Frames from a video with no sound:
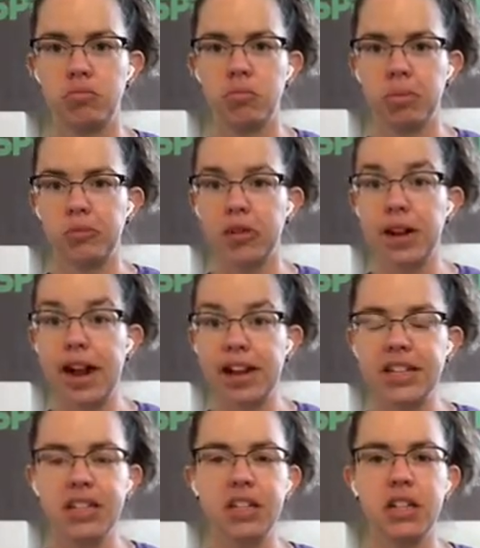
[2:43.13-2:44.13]

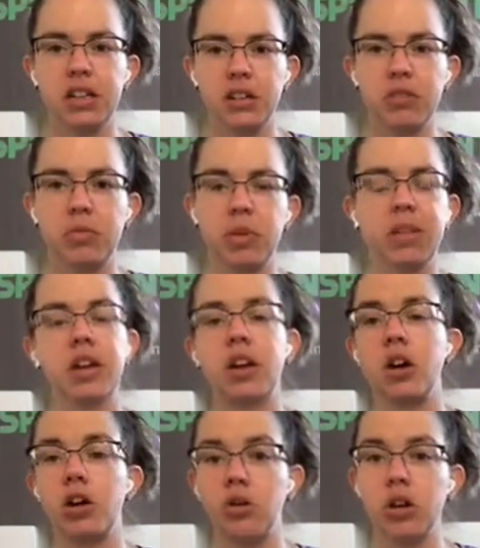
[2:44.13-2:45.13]
reacting, they'll be like,
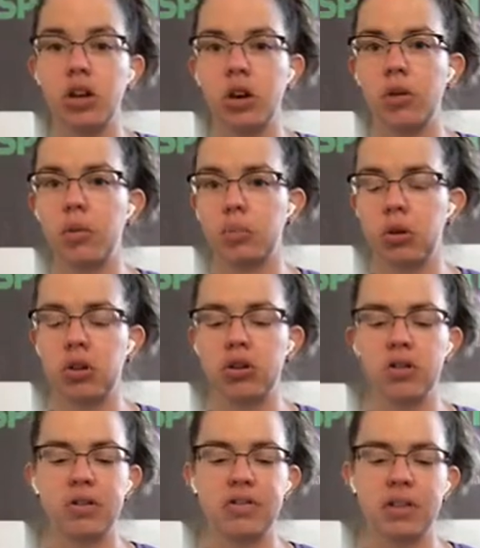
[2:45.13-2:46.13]
oh, it
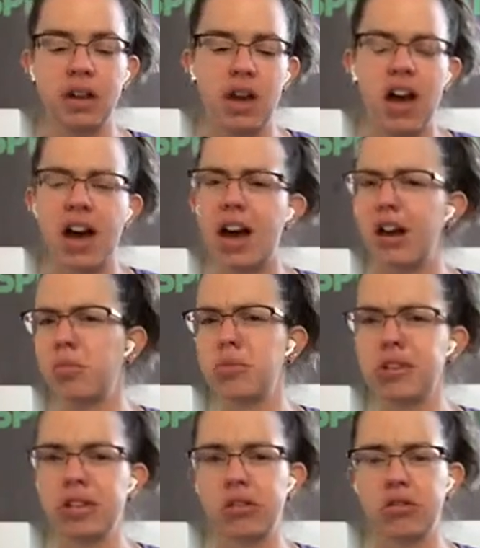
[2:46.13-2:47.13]
burns. I don't
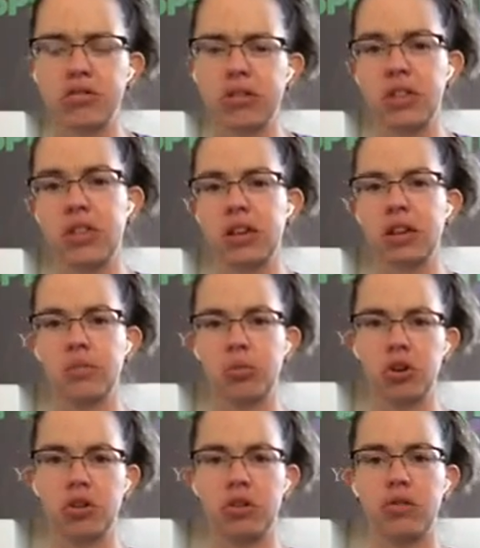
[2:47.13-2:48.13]
particularly think it
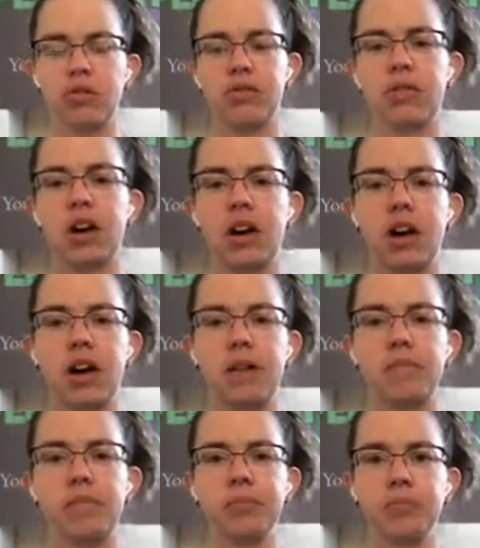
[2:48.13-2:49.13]
burns,
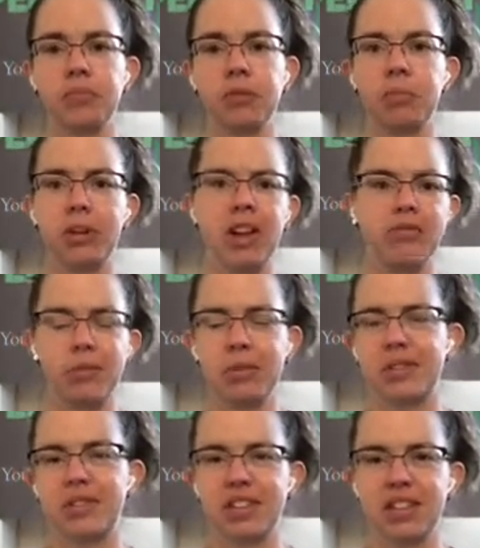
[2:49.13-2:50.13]
but
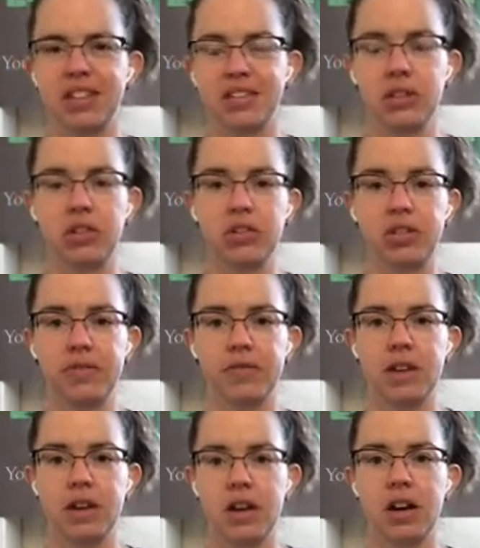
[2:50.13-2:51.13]
everyone's skin's a little
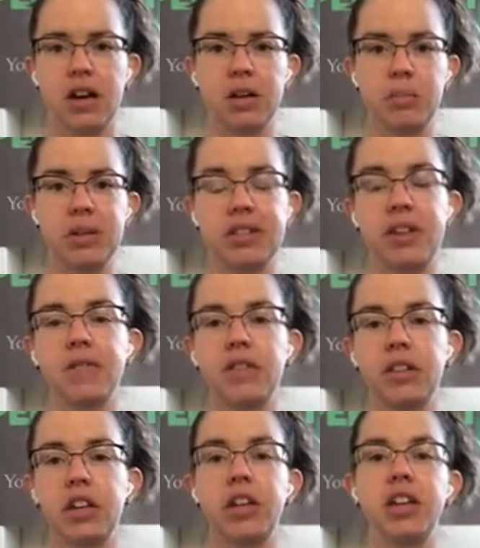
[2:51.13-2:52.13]
different. But
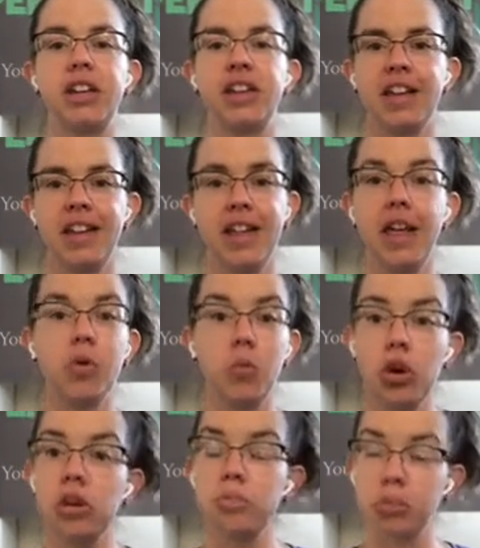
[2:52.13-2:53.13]
definitely, it
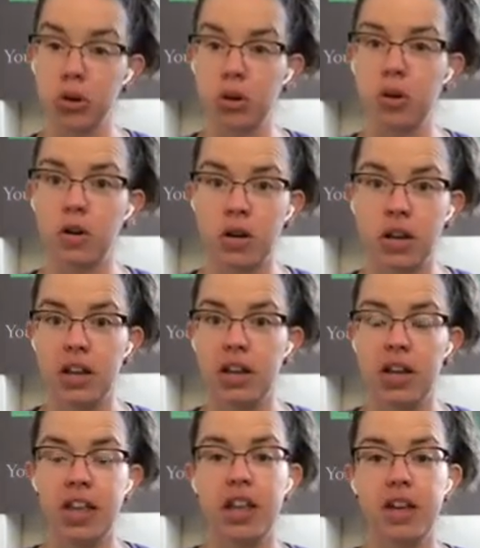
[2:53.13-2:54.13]
would burn
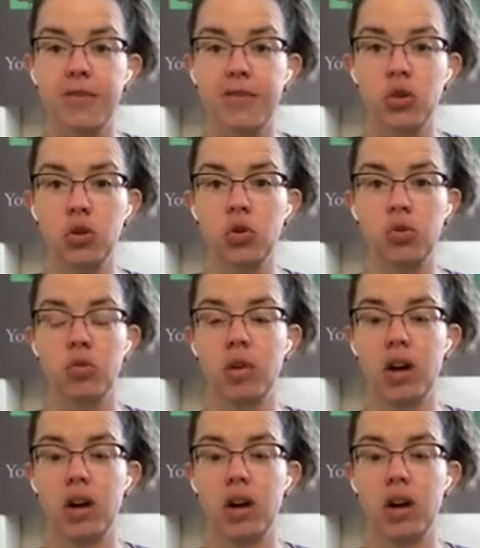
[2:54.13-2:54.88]
if you